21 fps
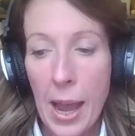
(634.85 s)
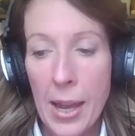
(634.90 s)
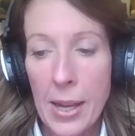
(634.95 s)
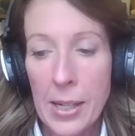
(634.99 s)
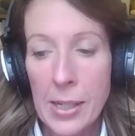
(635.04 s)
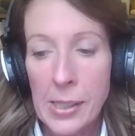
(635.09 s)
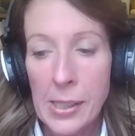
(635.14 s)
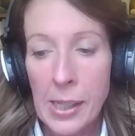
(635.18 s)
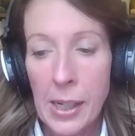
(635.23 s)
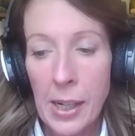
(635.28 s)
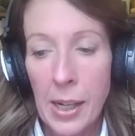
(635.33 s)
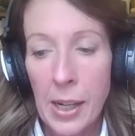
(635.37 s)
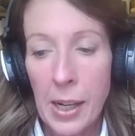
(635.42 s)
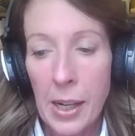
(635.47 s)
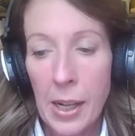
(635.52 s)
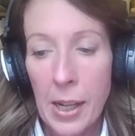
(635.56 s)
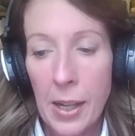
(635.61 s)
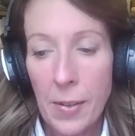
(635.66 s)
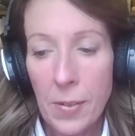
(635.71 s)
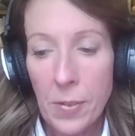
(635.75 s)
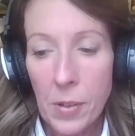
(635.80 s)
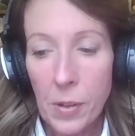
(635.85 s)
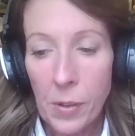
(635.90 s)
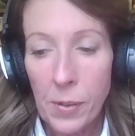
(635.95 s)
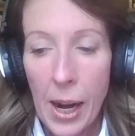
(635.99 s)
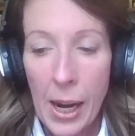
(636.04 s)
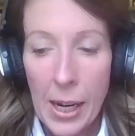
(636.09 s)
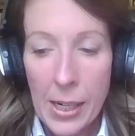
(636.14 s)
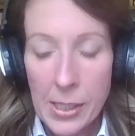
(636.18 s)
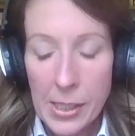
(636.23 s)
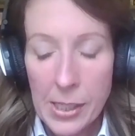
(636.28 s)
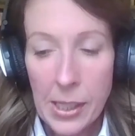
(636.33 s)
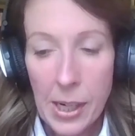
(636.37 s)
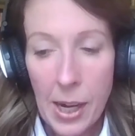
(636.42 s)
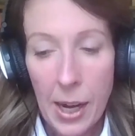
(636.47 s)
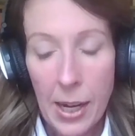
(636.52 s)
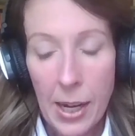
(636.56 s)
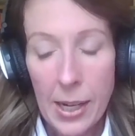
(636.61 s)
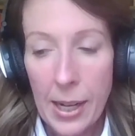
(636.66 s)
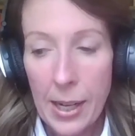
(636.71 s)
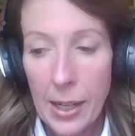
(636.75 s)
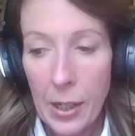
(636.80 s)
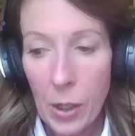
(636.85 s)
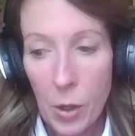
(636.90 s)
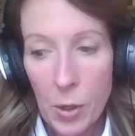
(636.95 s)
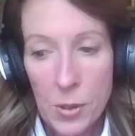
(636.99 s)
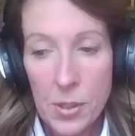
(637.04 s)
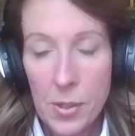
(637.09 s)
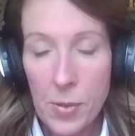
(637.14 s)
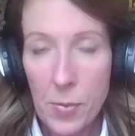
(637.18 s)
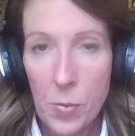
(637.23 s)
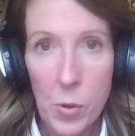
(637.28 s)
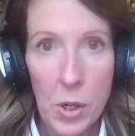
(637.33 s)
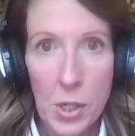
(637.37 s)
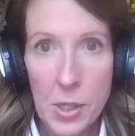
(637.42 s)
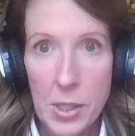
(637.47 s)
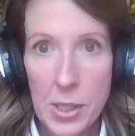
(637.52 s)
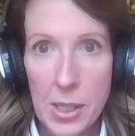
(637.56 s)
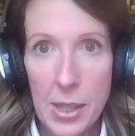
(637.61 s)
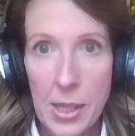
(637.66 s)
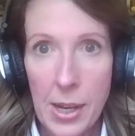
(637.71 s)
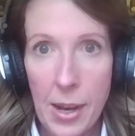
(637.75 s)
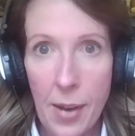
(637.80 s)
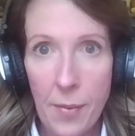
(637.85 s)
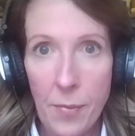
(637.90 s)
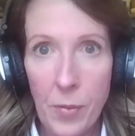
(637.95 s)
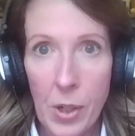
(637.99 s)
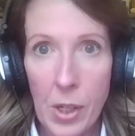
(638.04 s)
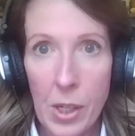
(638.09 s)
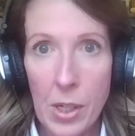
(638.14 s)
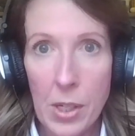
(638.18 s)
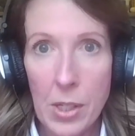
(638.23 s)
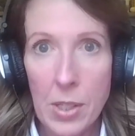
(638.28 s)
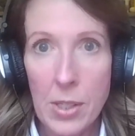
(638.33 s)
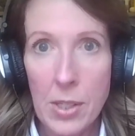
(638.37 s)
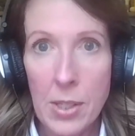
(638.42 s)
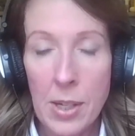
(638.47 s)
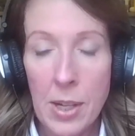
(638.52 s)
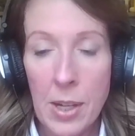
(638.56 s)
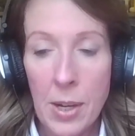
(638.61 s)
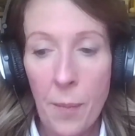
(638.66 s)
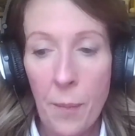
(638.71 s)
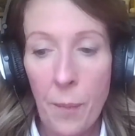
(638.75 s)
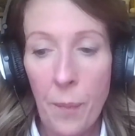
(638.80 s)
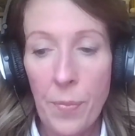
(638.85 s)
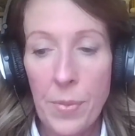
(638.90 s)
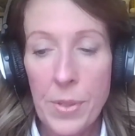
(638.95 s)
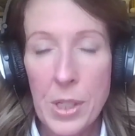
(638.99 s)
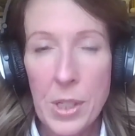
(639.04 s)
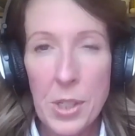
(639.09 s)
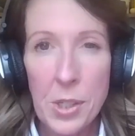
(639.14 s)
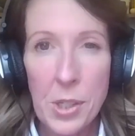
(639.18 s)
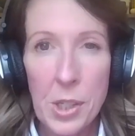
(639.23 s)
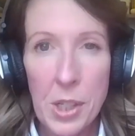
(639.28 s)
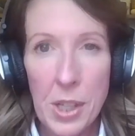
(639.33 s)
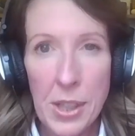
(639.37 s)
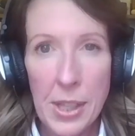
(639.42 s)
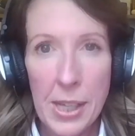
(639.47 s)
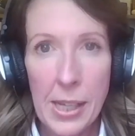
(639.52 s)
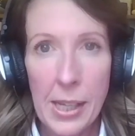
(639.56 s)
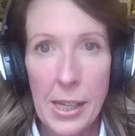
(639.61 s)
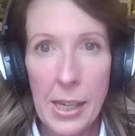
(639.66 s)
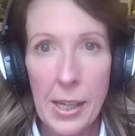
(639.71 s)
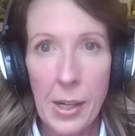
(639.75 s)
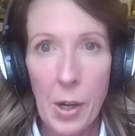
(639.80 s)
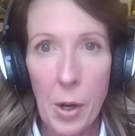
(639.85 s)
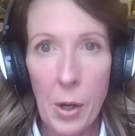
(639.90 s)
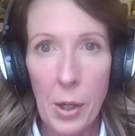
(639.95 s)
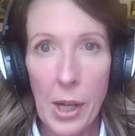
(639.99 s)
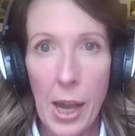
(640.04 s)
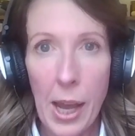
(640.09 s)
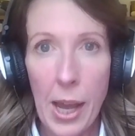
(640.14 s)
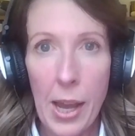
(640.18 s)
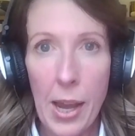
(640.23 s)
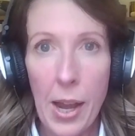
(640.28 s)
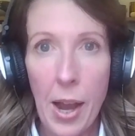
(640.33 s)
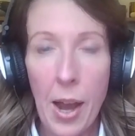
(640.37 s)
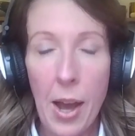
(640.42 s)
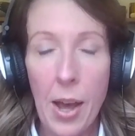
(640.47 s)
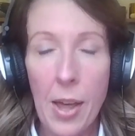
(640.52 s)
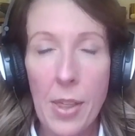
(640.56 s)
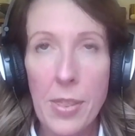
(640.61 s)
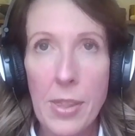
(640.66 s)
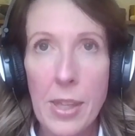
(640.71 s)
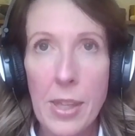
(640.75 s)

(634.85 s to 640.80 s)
And if you're underlining lots of words in the adverts, just sort of thinking, okay, are